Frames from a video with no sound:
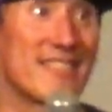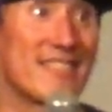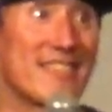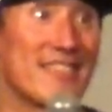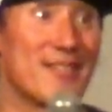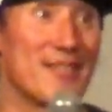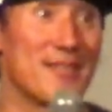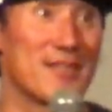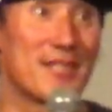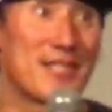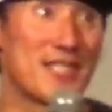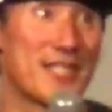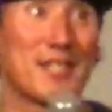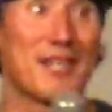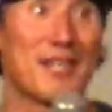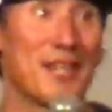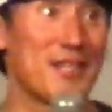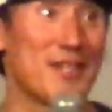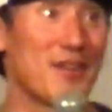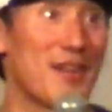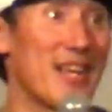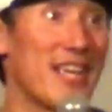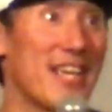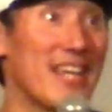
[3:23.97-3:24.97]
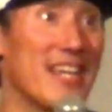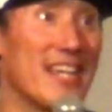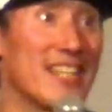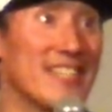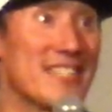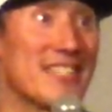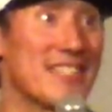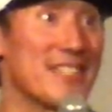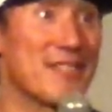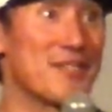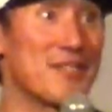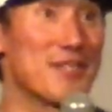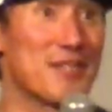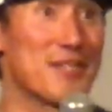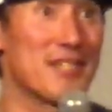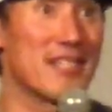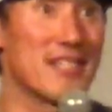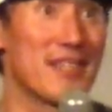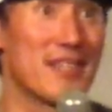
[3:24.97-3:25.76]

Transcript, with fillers: you know, sit on your hands and just